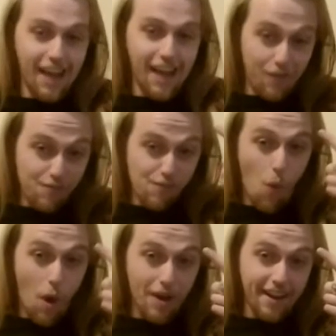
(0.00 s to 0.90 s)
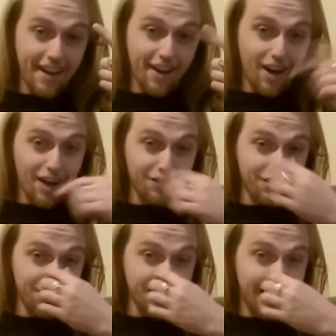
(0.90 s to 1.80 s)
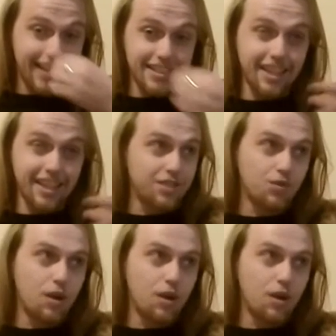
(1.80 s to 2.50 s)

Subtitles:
I have one day off in this last like